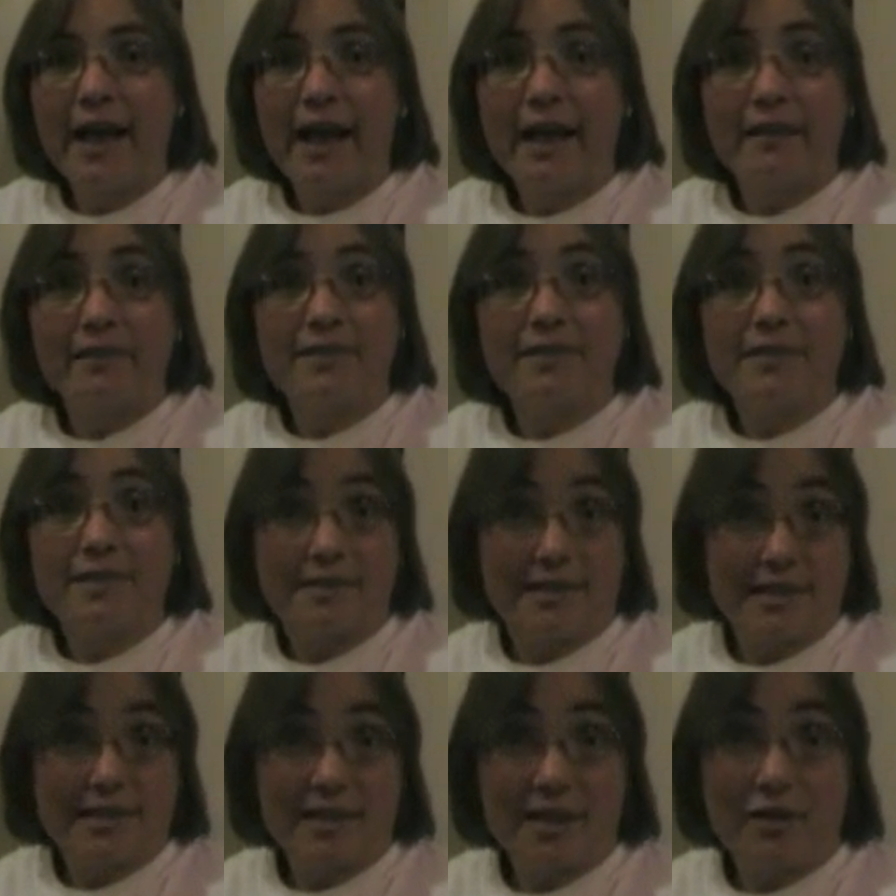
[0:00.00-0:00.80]
at
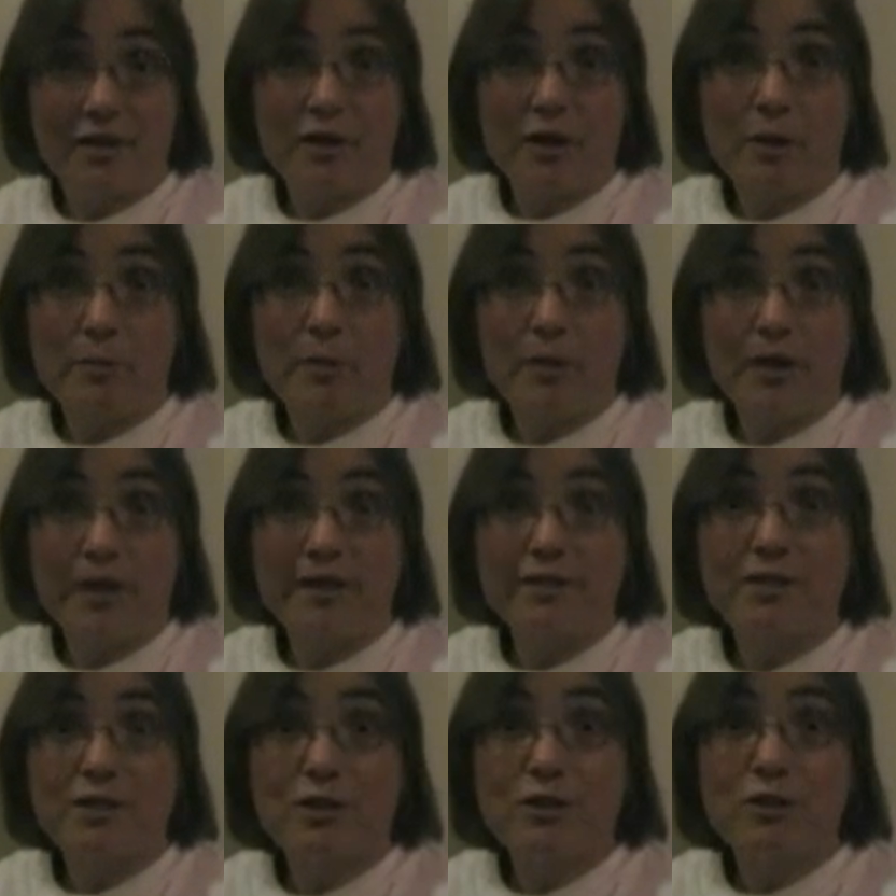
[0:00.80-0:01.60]
the Southern Alberta
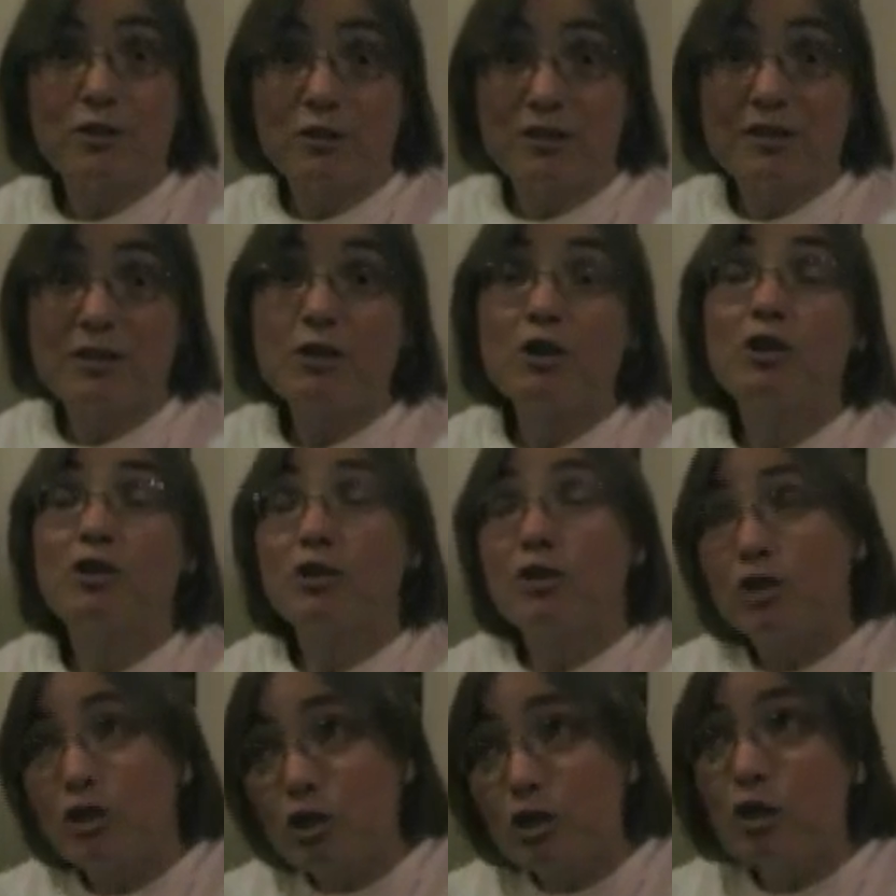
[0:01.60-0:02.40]

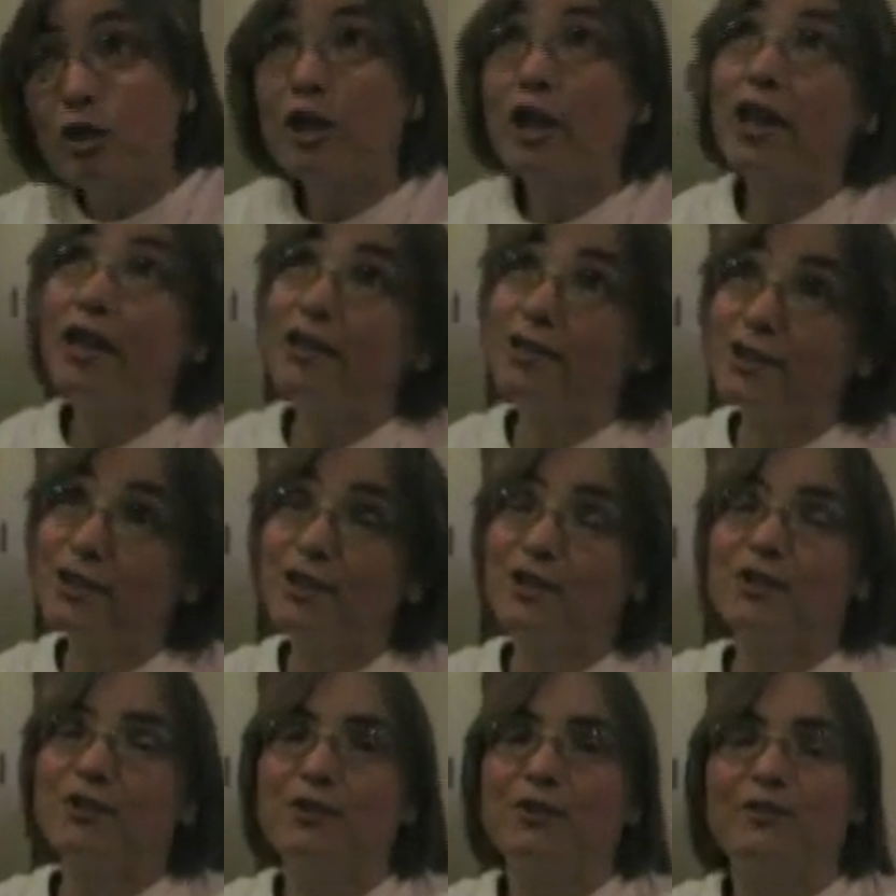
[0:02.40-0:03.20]

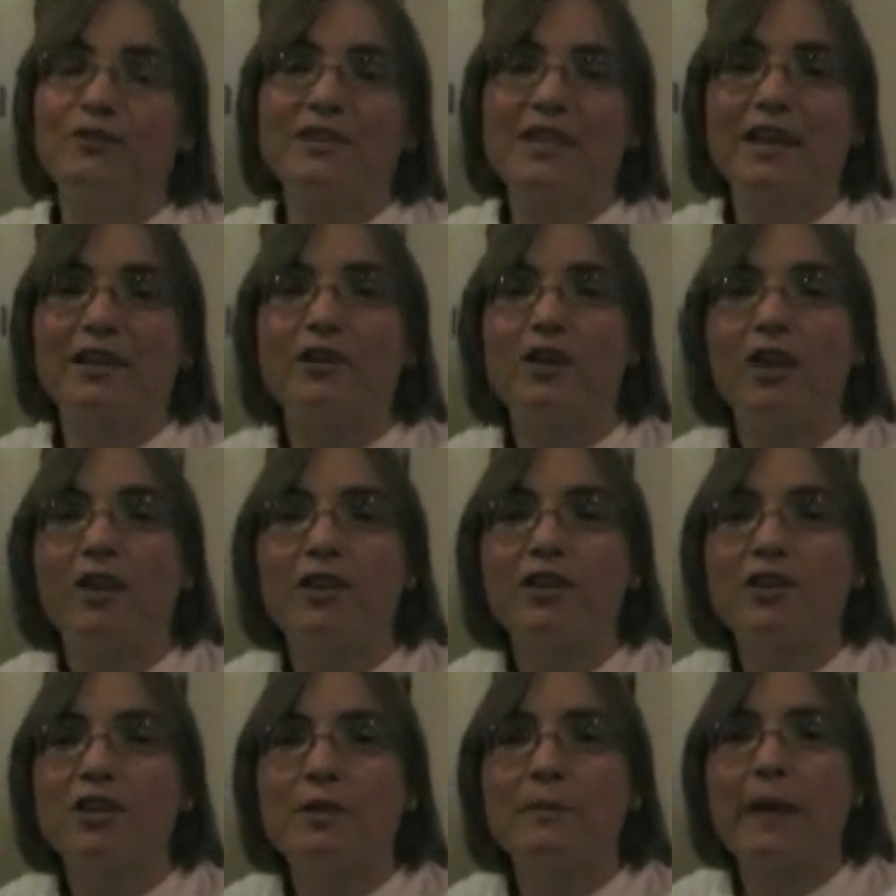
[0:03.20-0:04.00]
Institute of
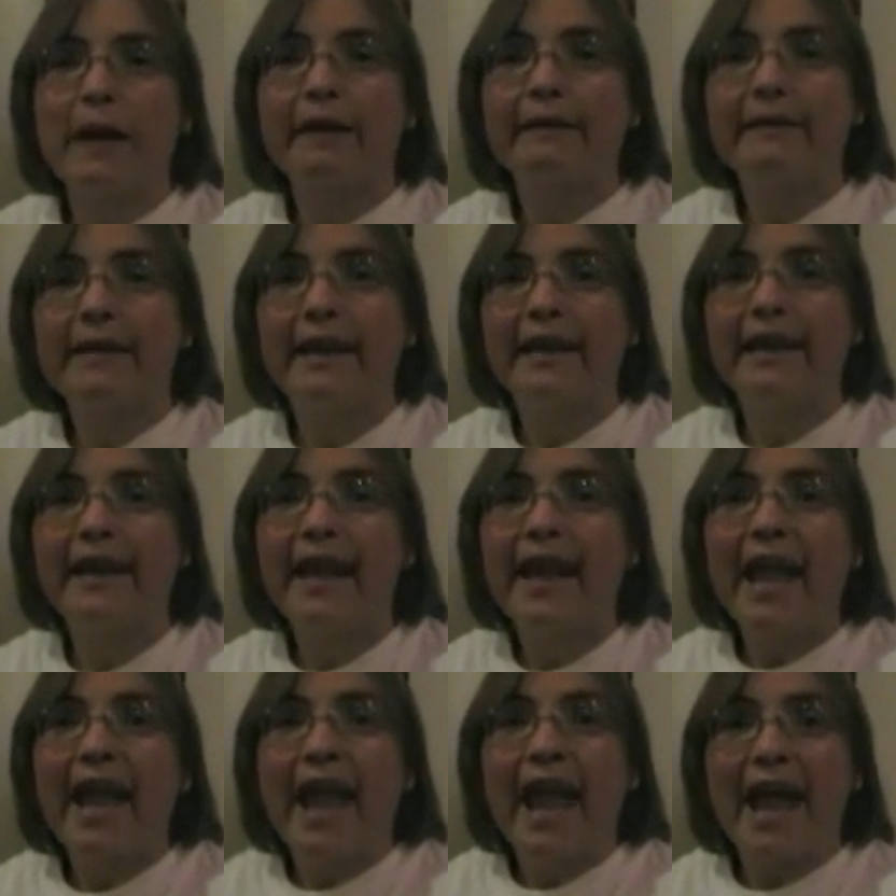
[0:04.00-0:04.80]
Technology back then.
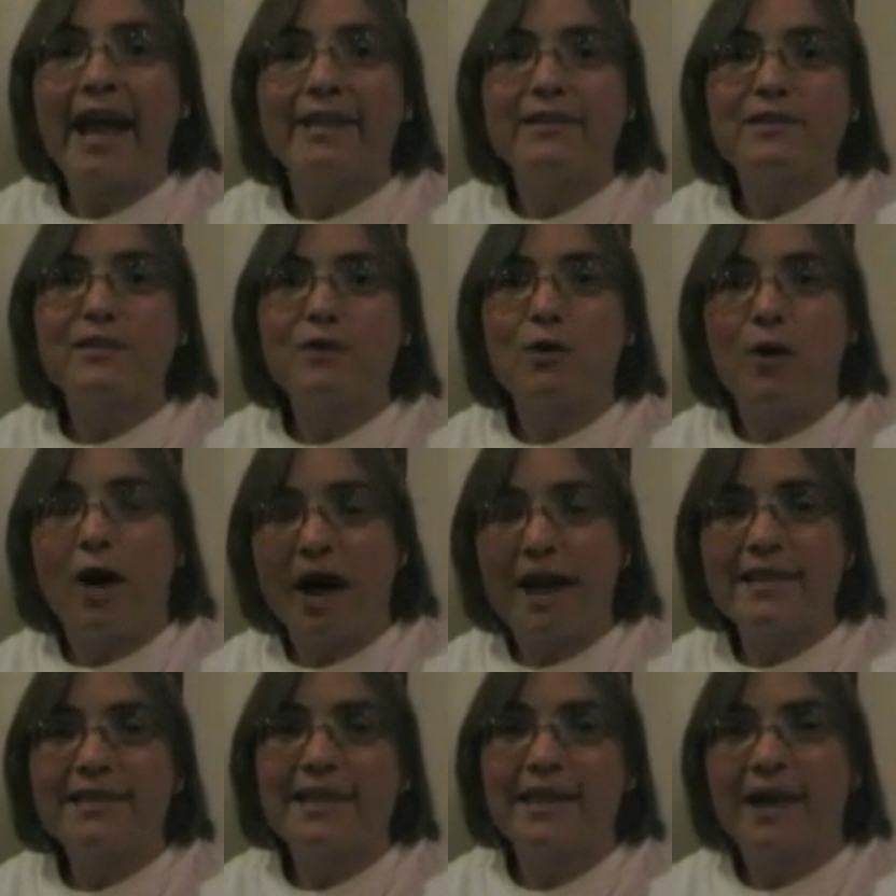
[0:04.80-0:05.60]
And so
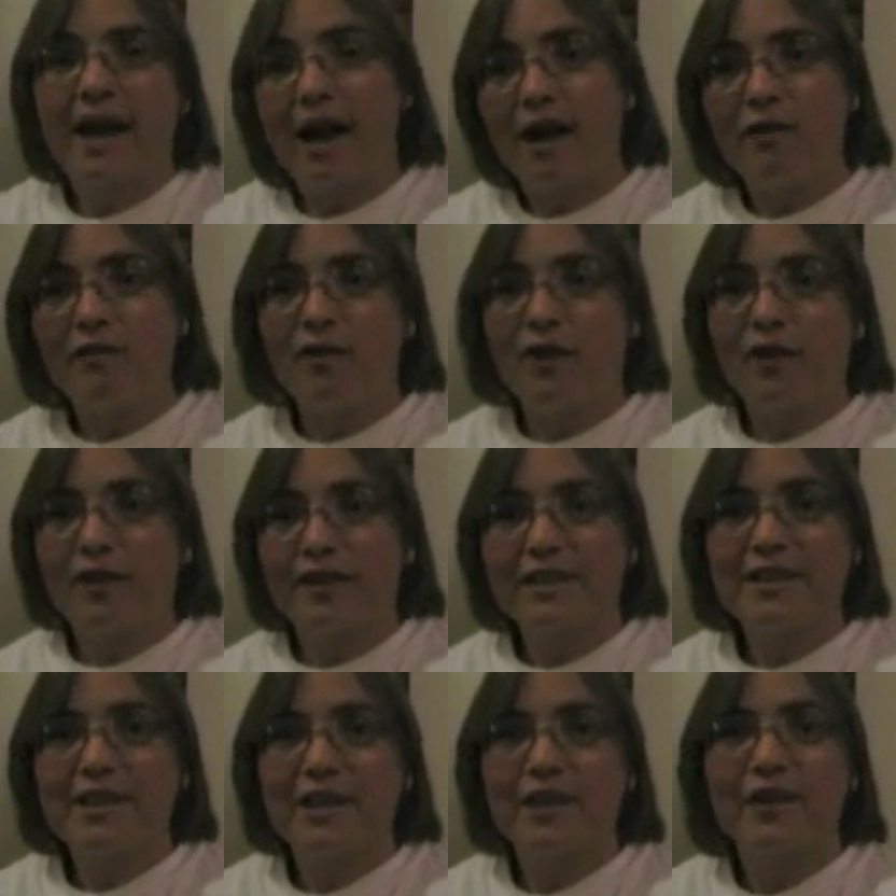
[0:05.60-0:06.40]
I said, I'll
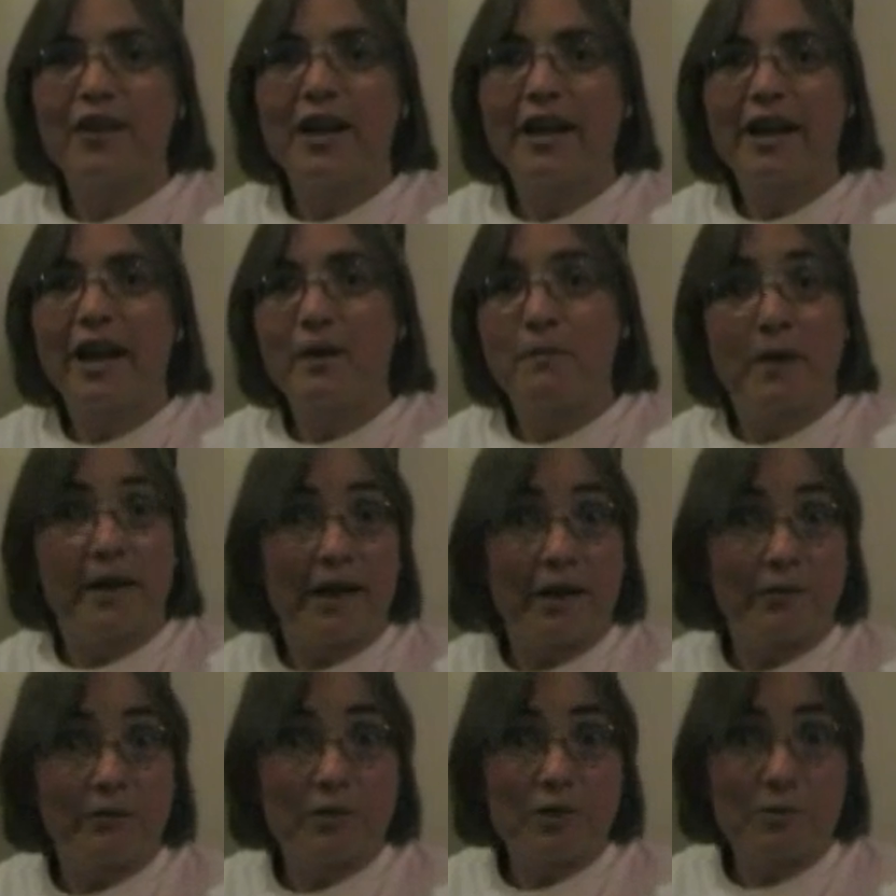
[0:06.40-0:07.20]
volunteer, and I
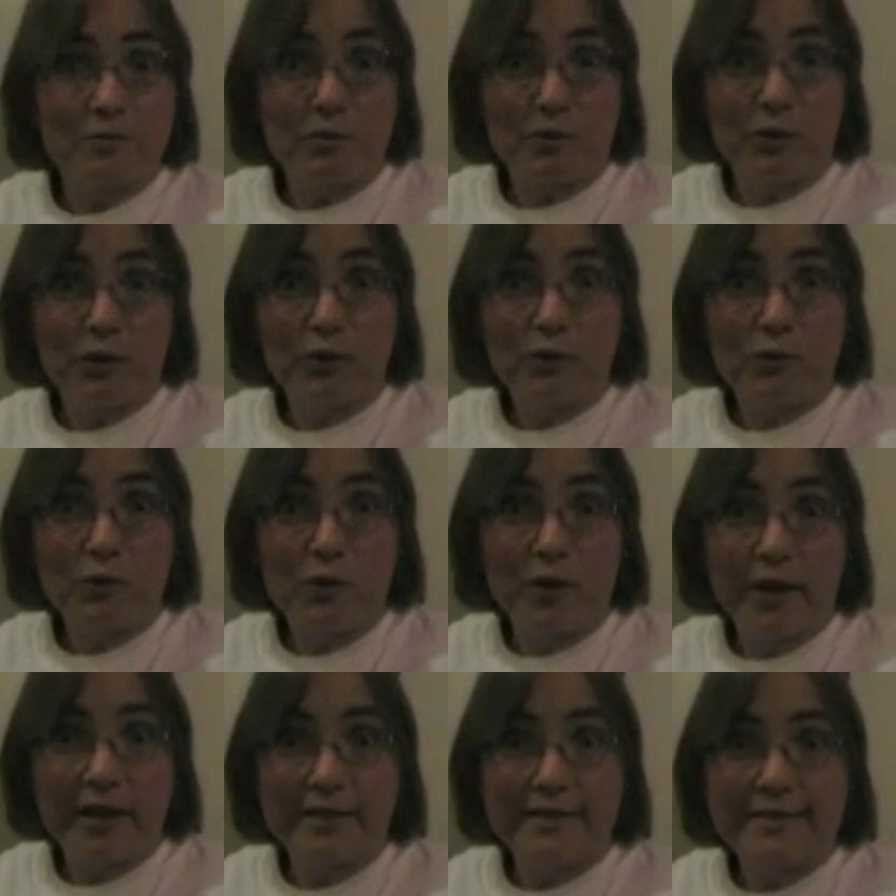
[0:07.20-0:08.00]
went out to roll
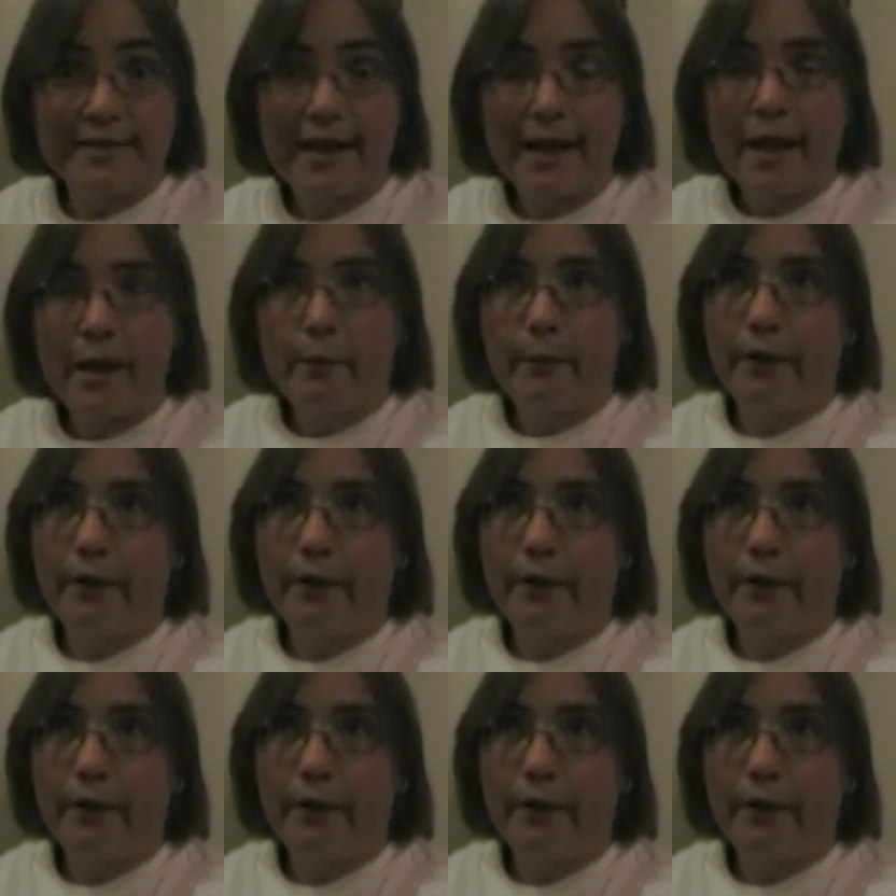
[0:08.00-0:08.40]
coins.